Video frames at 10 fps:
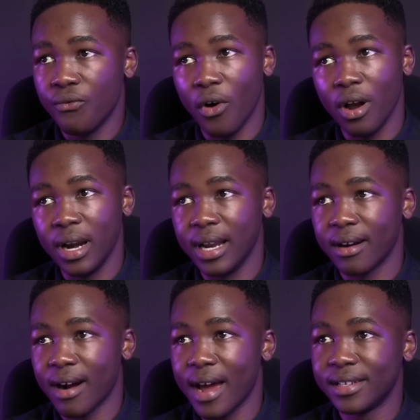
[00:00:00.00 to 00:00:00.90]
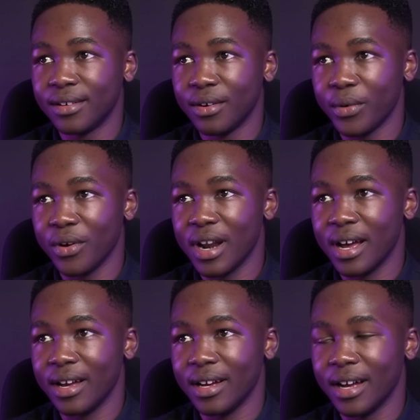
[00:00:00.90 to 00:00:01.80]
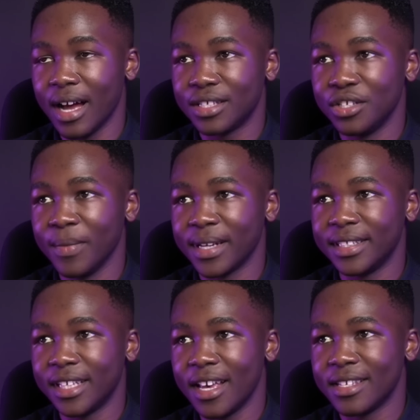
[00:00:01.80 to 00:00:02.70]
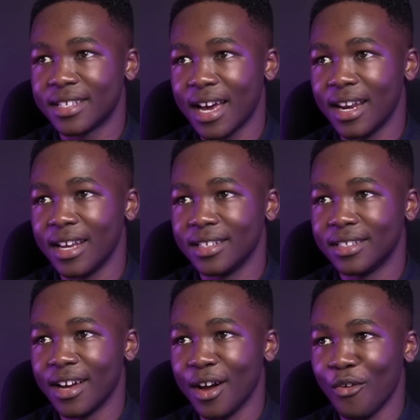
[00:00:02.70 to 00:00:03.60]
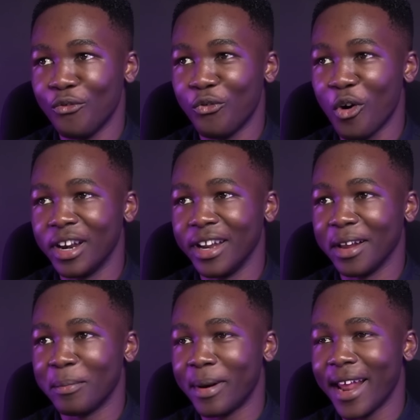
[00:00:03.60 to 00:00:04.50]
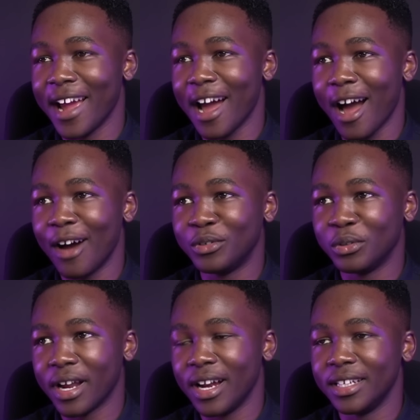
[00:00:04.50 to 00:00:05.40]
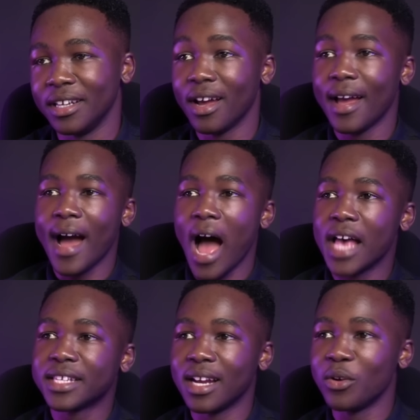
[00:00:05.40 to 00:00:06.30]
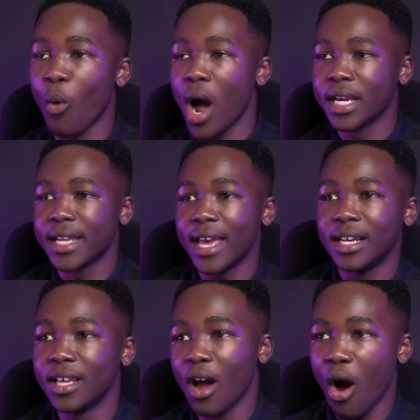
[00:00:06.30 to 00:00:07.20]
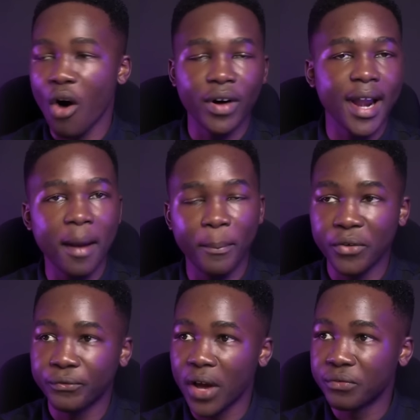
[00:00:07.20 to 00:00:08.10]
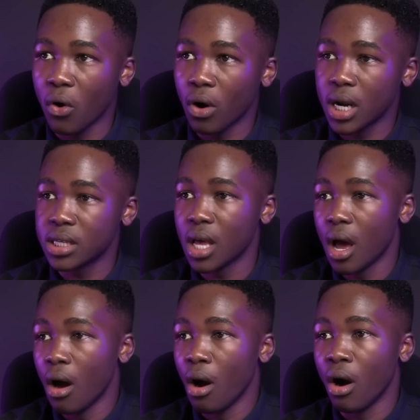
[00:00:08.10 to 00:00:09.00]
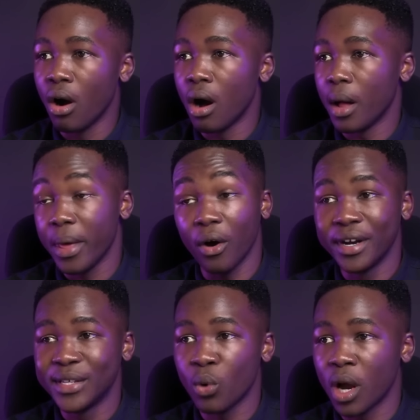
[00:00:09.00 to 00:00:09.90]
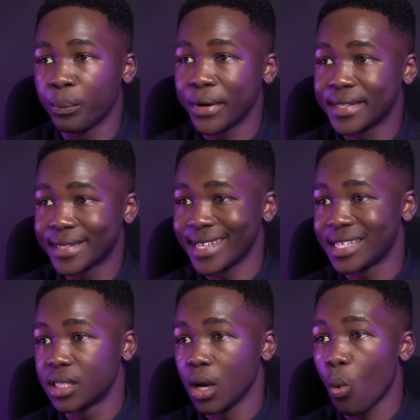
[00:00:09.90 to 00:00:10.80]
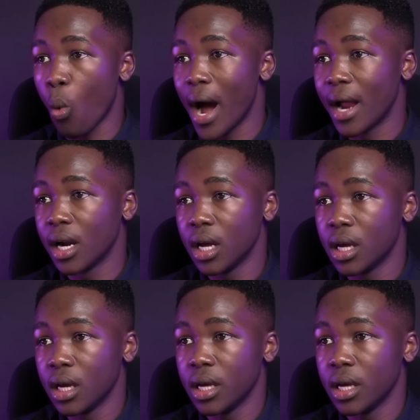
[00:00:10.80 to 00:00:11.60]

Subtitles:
Fjolnir, right? We're going to assume that J is silent. Fjolnir playing Aftulrelding. Iceland 1-0 over 9.5 corners, or the odd is 1.610.